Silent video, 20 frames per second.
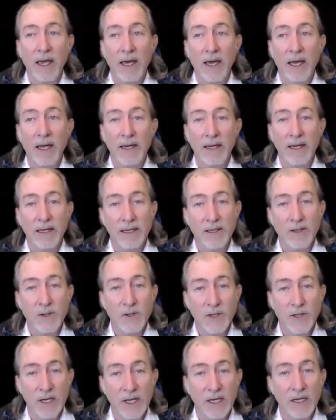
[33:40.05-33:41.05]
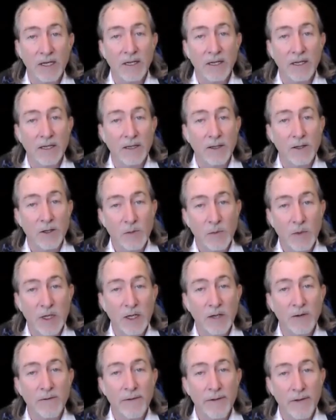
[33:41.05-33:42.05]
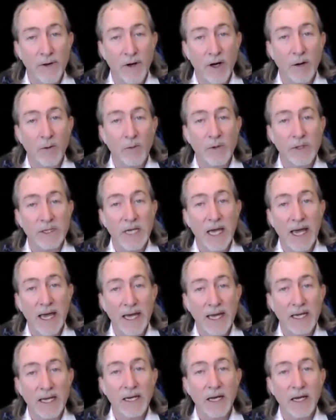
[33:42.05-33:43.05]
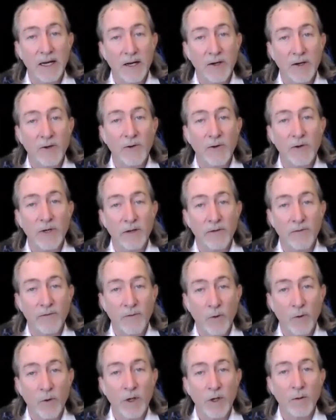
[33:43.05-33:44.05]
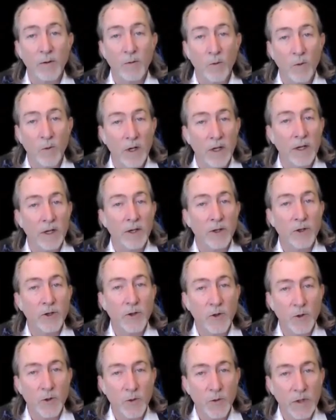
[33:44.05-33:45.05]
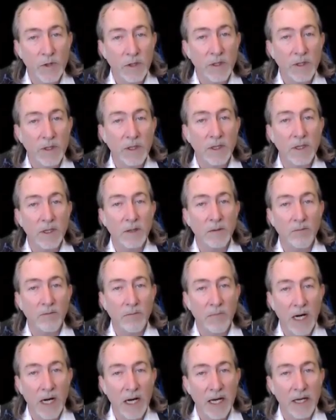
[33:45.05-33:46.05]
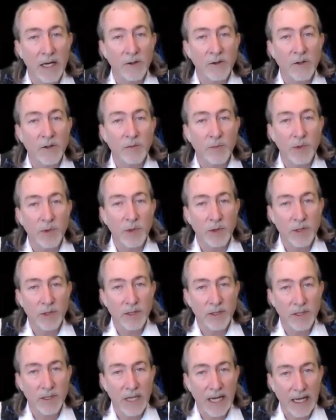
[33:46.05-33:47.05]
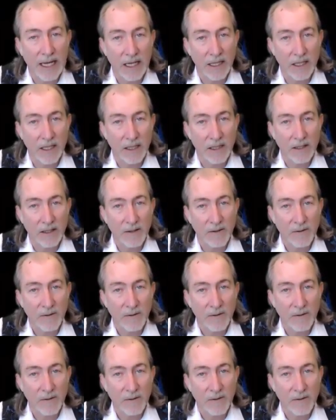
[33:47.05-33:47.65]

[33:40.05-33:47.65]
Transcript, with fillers: and it stated that the speed of thought was 841 trillion miles per second.